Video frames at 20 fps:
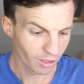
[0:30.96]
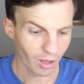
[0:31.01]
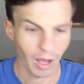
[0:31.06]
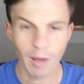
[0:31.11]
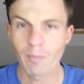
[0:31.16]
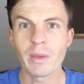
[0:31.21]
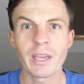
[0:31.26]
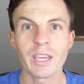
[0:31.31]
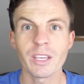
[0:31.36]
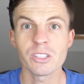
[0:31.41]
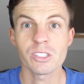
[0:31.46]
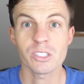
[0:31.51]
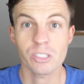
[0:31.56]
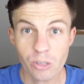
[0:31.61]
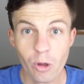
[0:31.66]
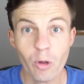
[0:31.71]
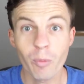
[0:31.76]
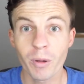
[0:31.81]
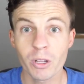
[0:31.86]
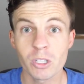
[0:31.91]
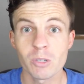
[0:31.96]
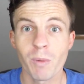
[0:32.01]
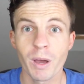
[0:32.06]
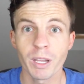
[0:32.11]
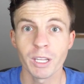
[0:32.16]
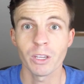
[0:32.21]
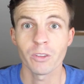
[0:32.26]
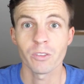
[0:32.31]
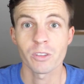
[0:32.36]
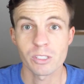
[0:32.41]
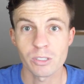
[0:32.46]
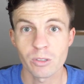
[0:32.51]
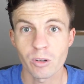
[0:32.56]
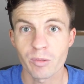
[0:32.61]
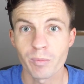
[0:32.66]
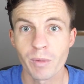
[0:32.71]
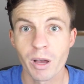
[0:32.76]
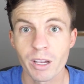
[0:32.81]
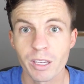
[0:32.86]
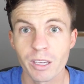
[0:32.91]
I'm making so much money on the
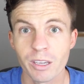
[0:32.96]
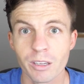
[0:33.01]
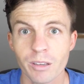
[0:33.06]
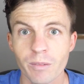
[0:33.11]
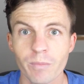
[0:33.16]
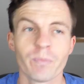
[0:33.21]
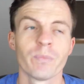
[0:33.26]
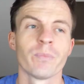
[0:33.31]
stock market.